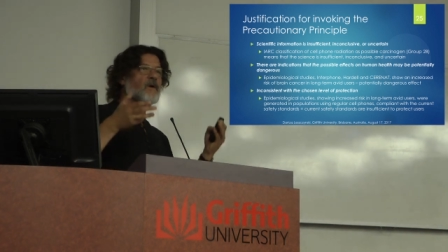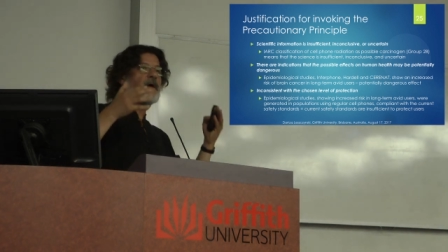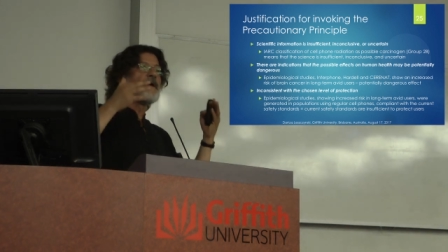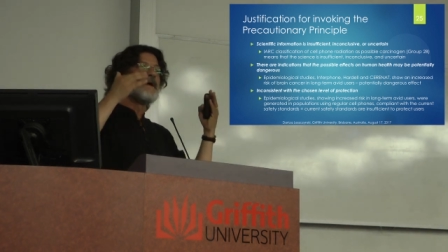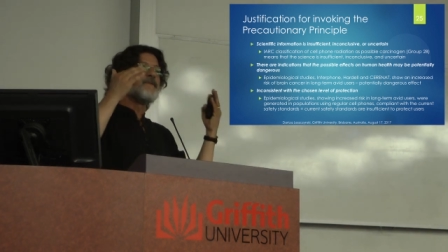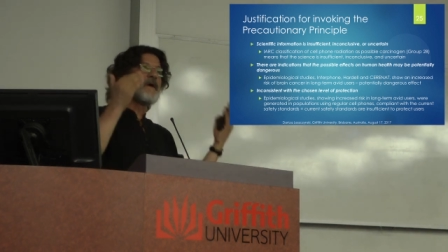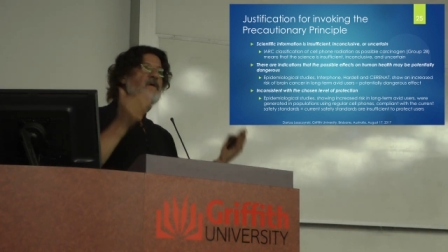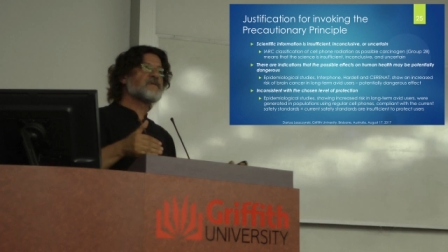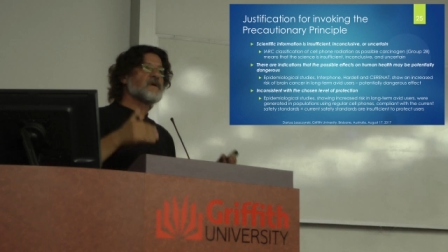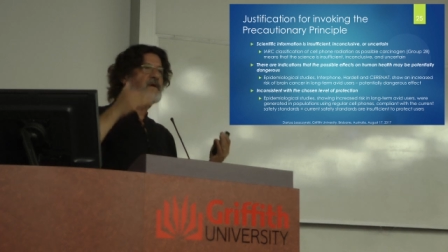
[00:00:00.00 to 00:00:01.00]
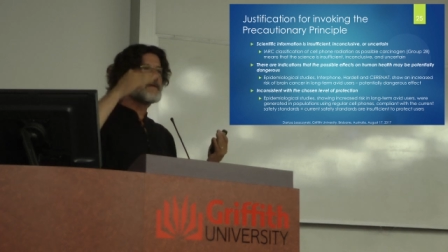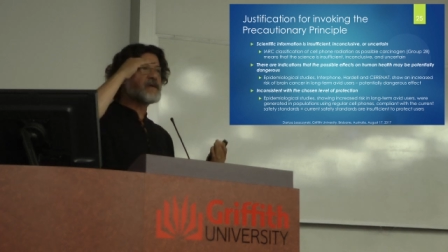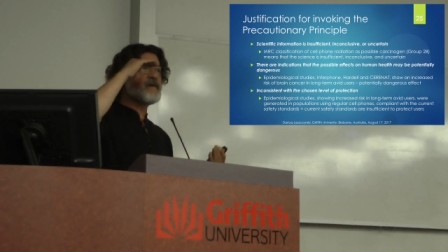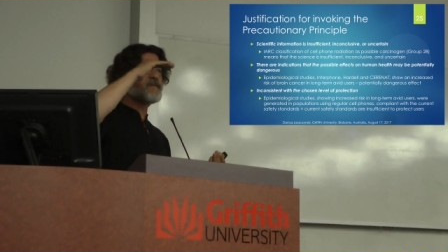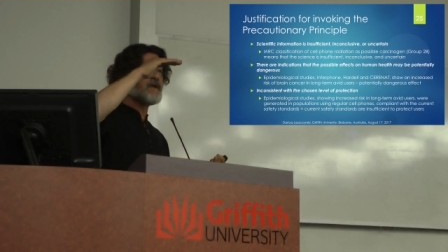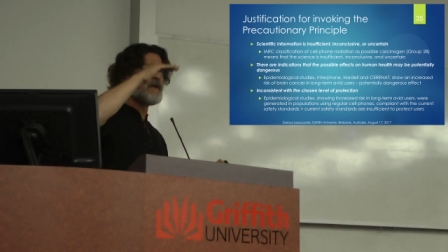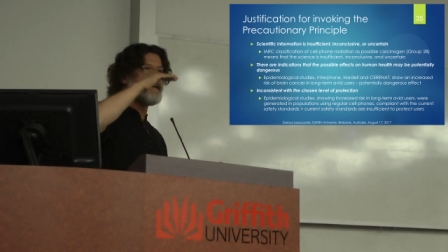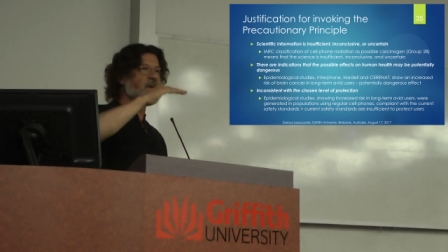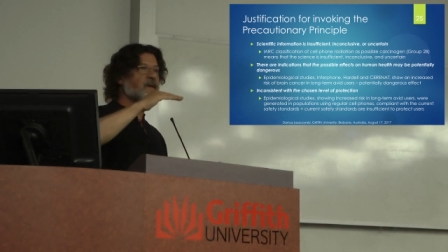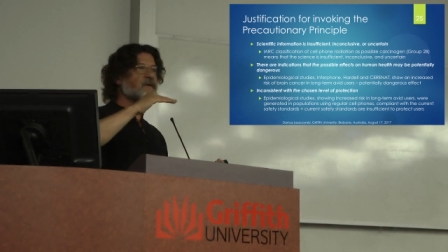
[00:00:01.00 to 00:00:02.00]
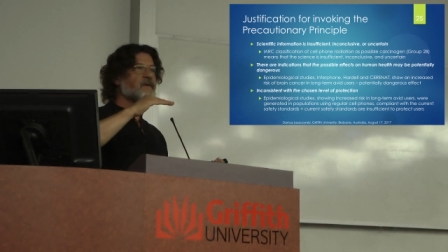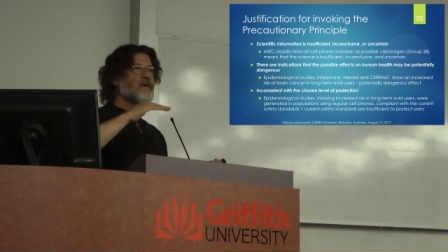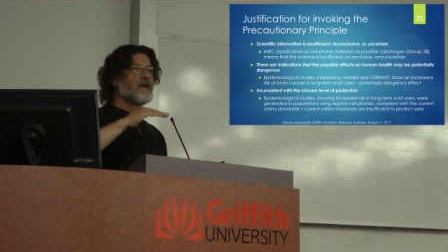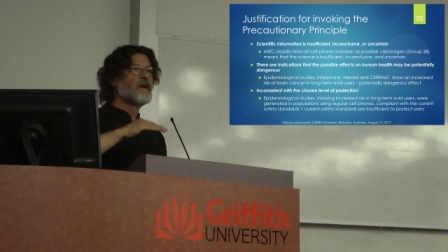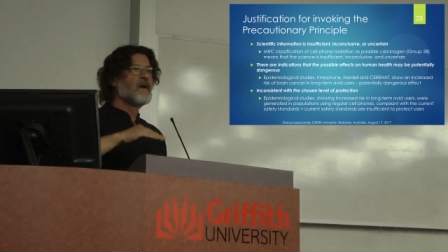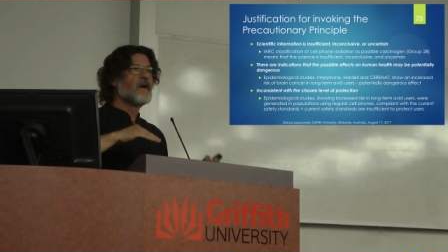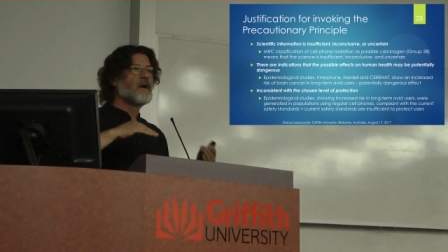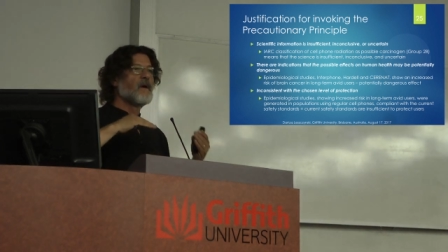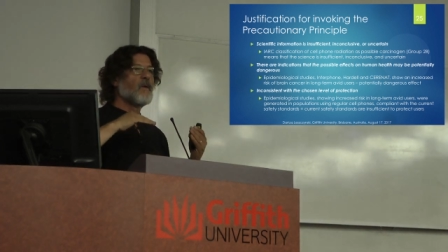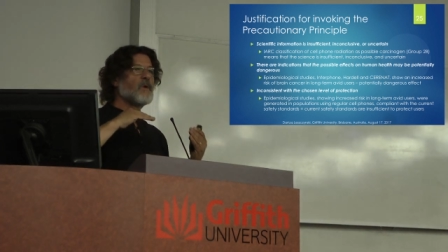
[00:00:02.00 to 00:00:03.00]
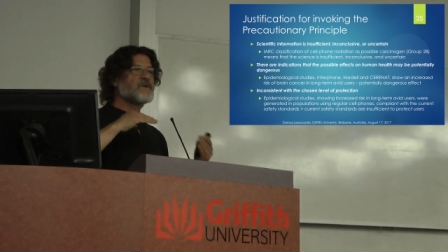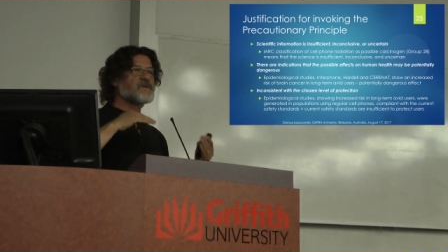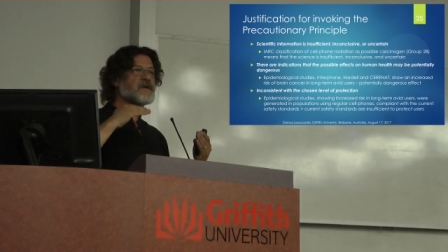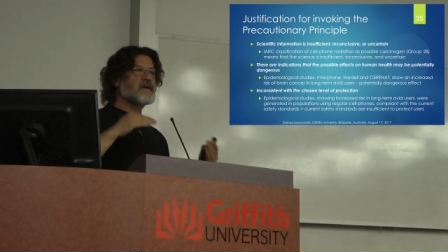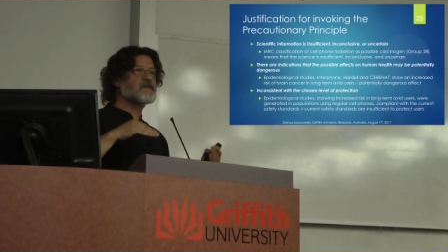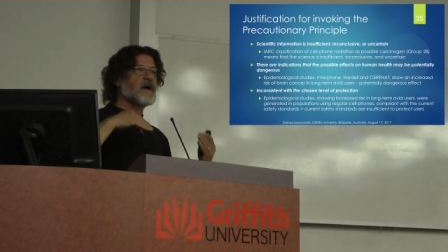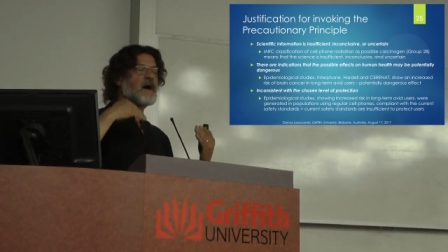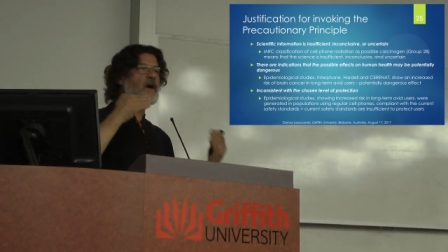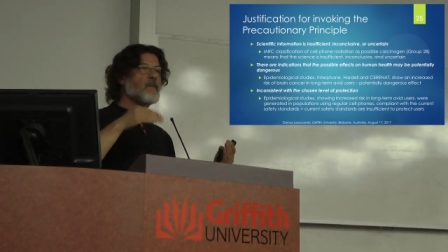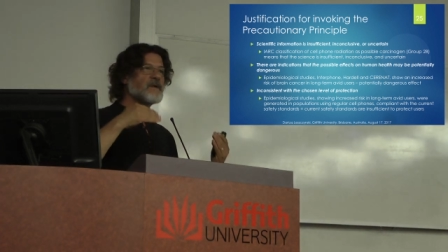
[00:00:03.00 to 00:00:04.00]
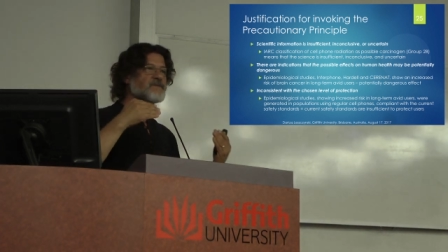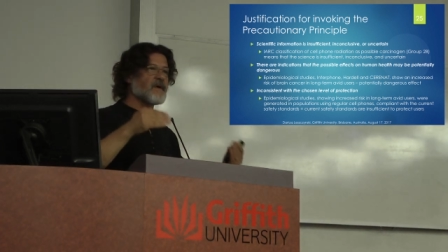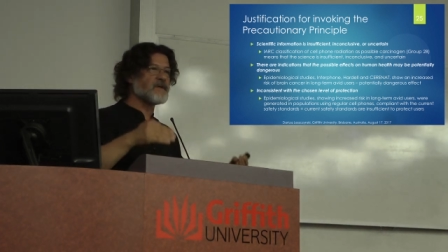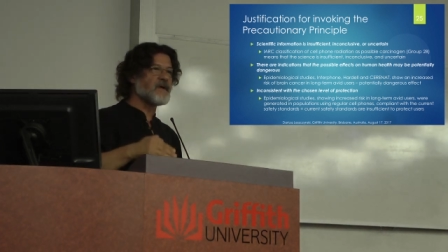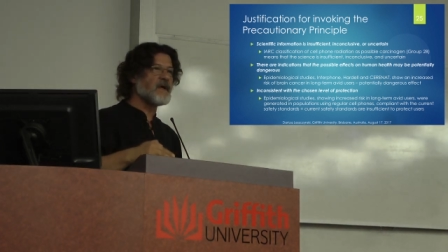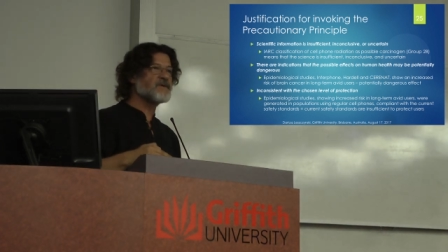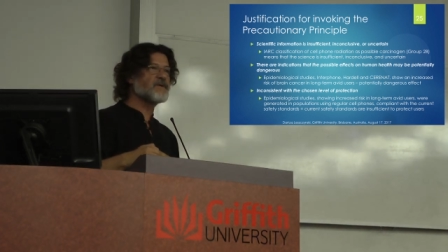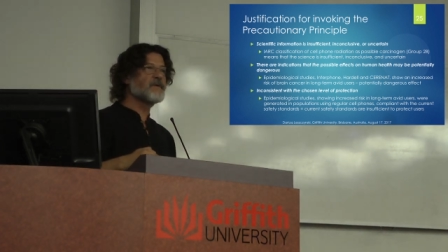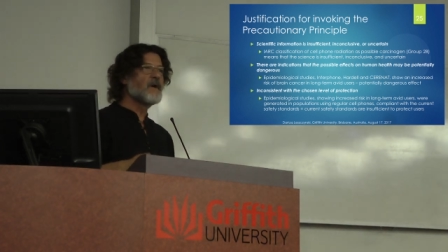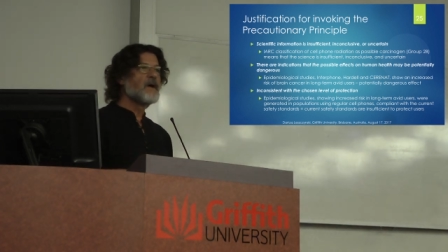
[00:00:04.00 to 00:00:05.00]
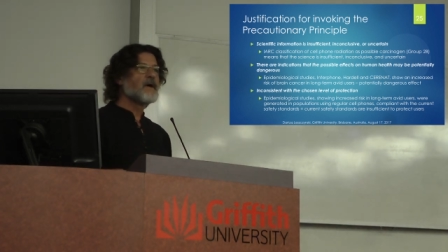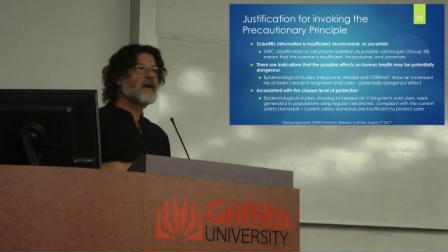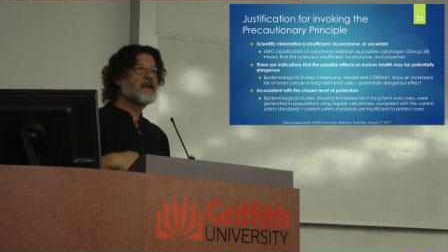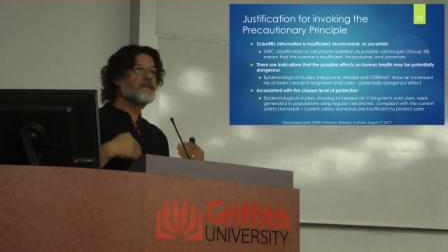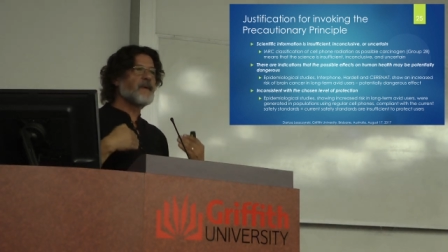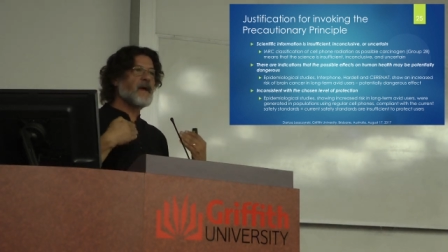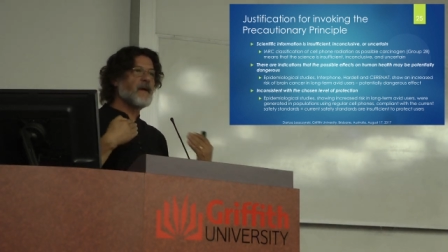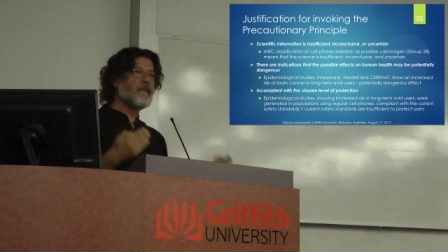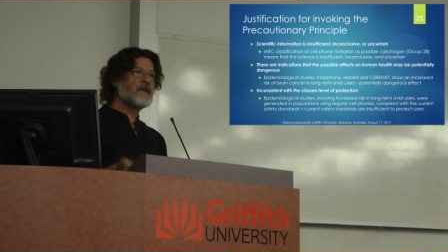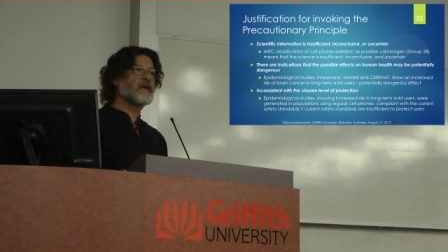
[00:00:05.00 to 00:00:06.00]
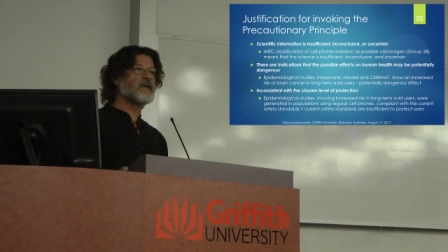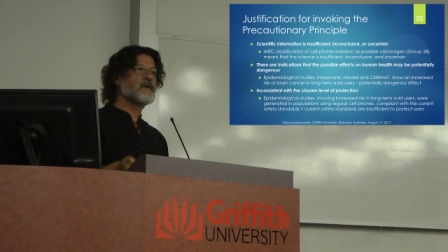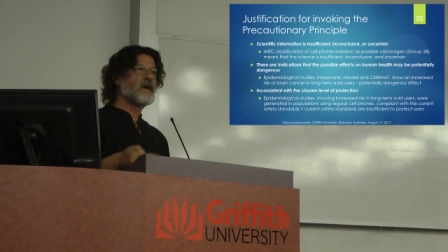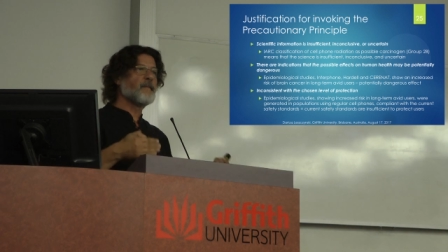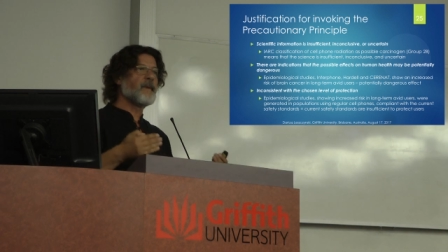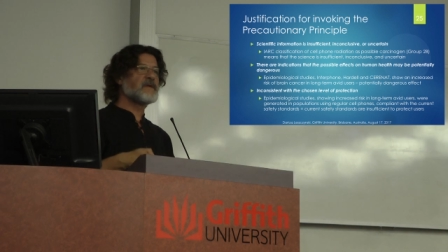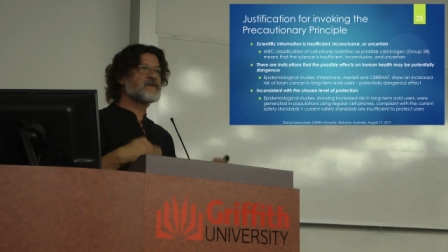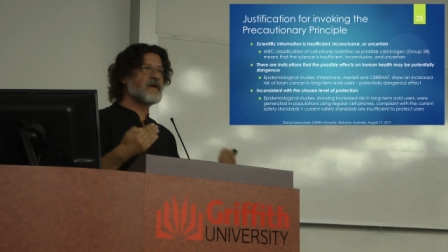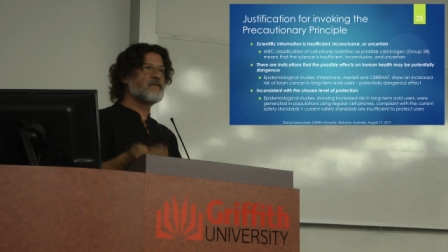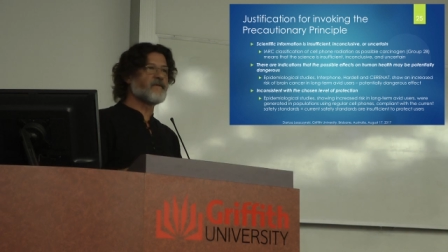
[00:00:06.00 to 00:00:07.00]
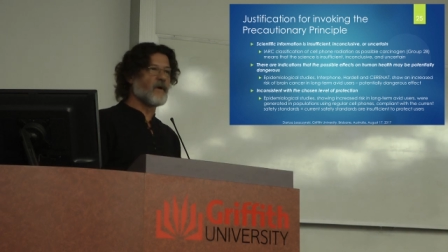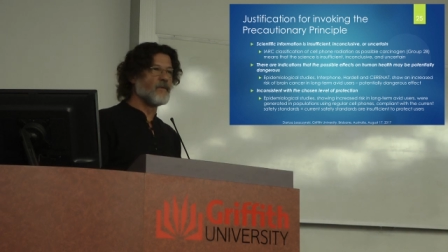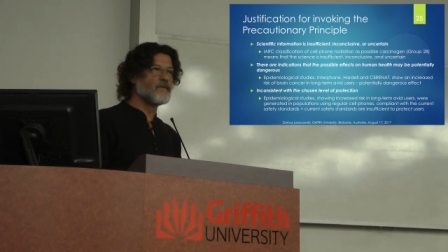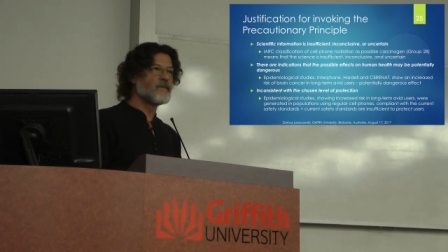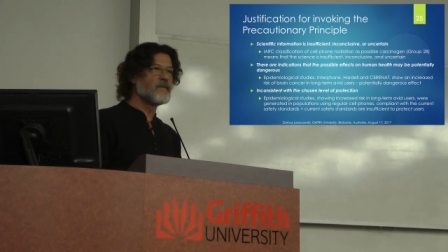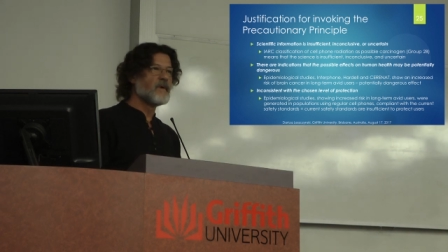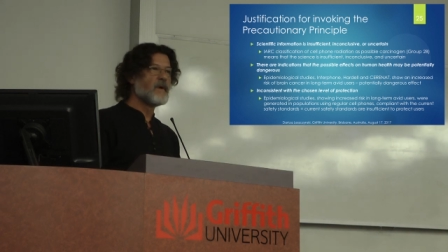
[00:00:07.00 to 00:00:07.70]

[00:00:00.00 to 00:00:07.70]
okay, there is a safety limit which says how much radiation can be emitted by cell phone.